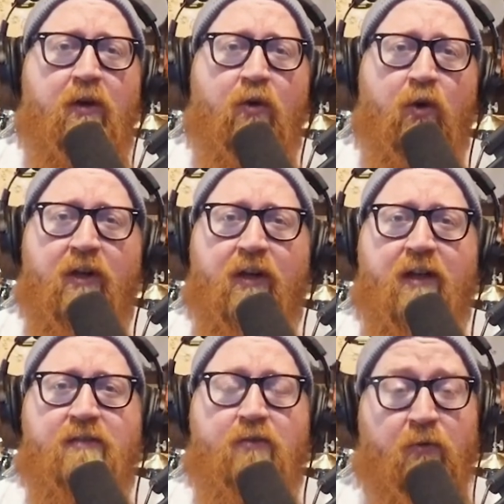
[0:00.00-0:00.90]

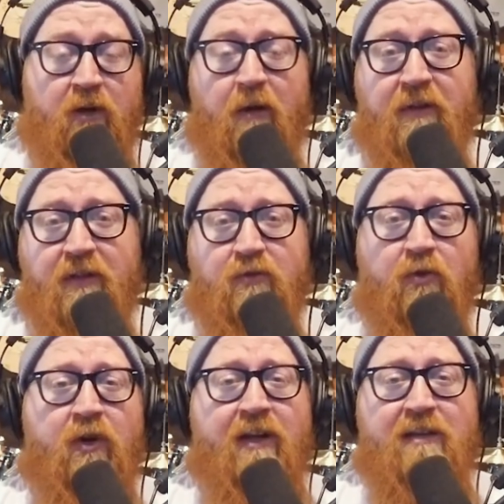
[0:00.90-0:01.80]
organize or companies
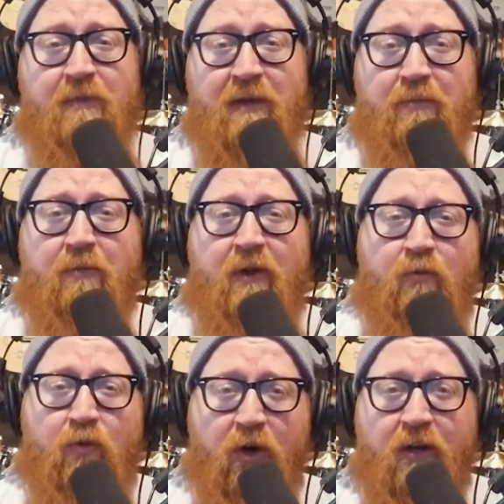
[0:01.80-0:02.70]
organize people around
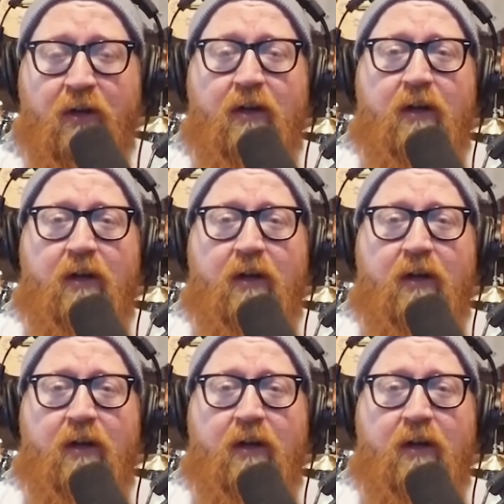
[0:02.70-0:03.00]
work.